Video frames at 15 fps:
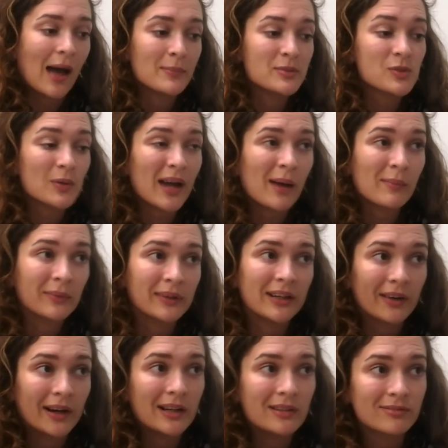So I am really
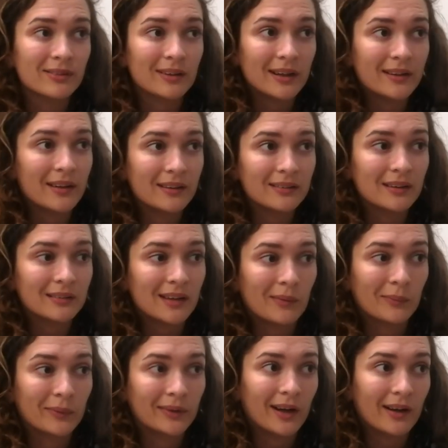grateful. I think that
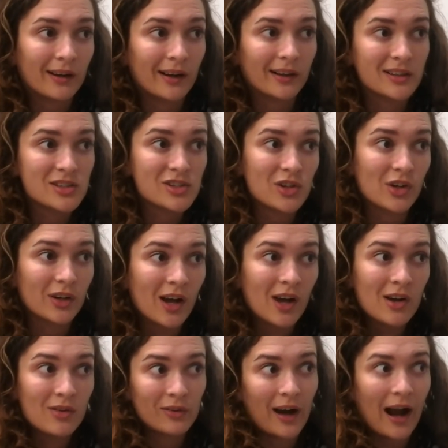we're not kind of stuck
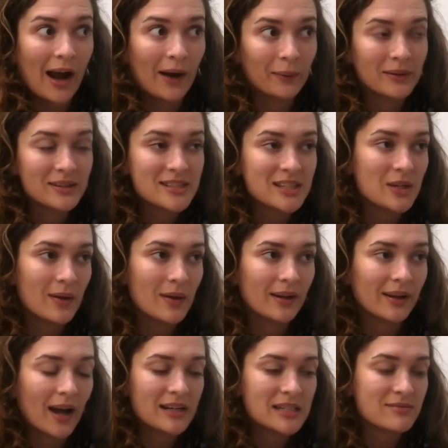for hours queuing. I
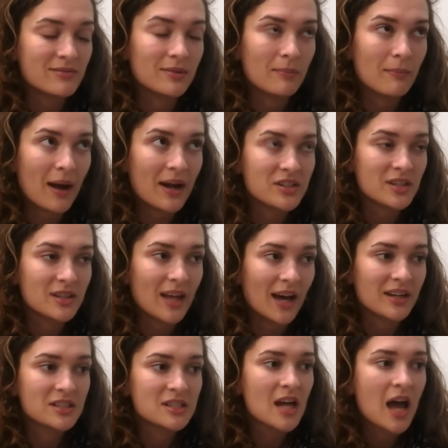can't even imagine
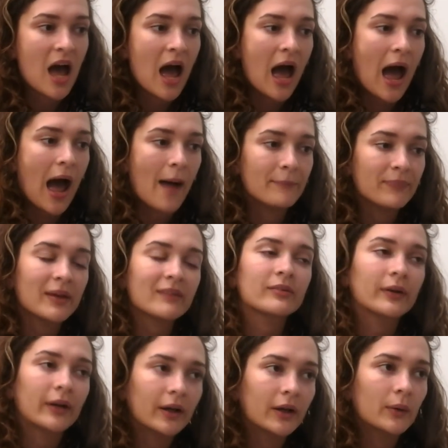that.
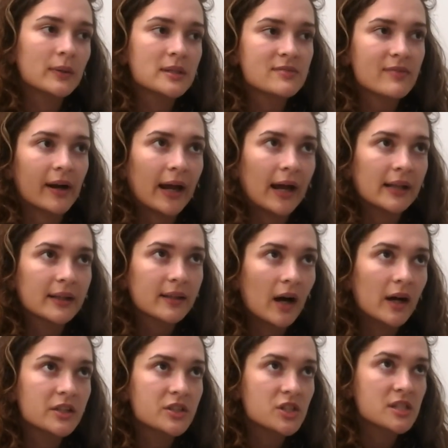Everyone I know is very health
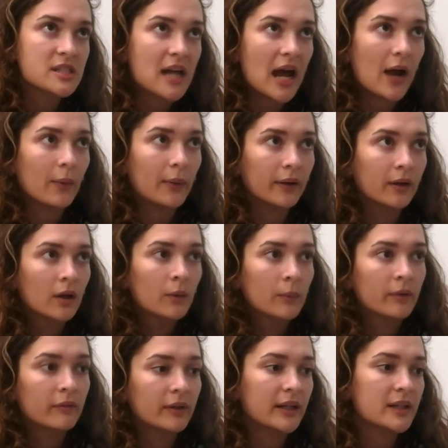conscious now, and
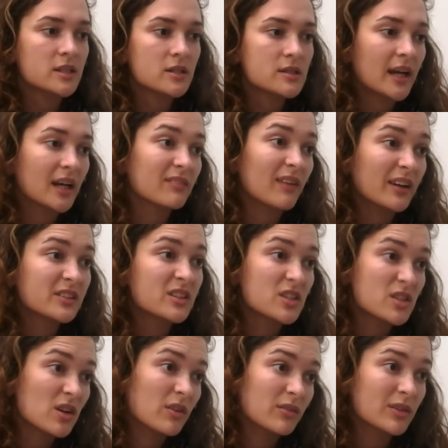we really do take advantage
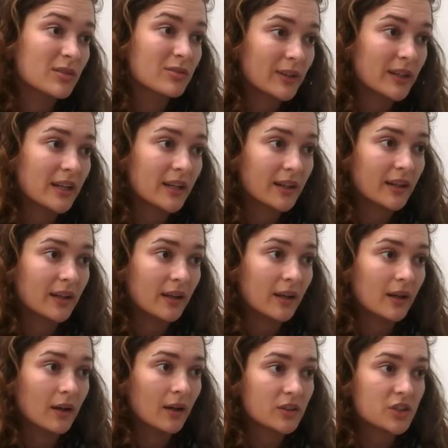of the free yearly
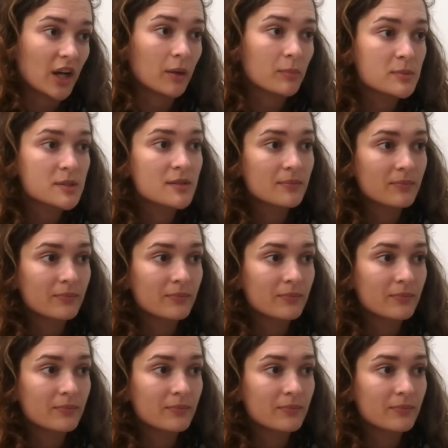checkups.